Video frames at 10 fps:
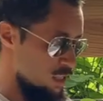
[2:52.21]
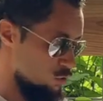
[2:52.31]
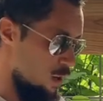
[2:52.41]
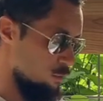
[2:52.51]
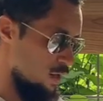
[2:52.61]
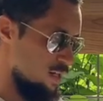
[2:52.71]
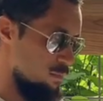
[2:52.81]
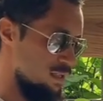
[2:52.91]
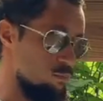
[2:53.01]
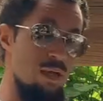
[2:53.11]
So I would
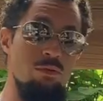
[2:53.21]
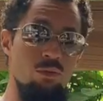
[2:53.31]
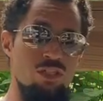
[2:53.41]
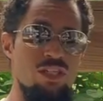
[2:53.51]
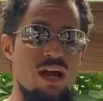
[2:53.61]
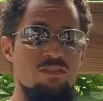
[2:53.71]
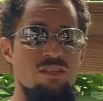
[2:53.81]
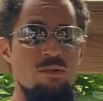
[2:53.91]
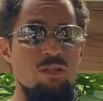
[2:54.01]
recommend maybe reaching out to them.